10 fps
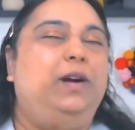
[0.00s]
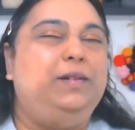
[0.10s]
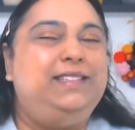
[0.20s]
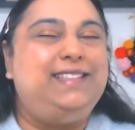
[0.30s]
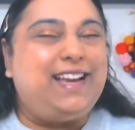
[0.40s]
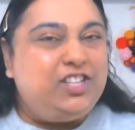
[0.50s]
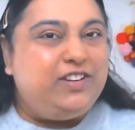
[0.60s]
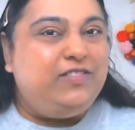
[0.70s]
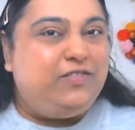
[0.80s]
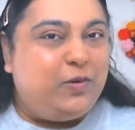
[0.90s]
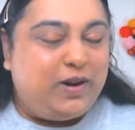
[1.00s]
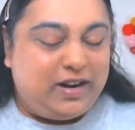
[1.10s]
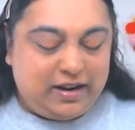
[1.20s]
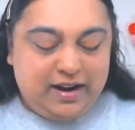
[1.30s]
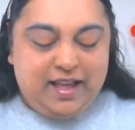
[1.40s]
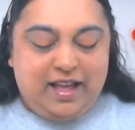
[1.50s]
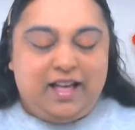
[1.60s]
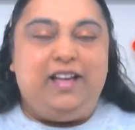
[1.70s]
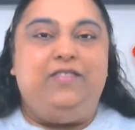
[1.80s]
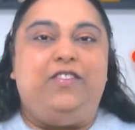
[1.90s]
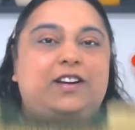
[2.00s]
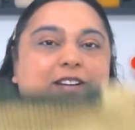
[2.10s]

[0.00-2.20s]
section 4 of our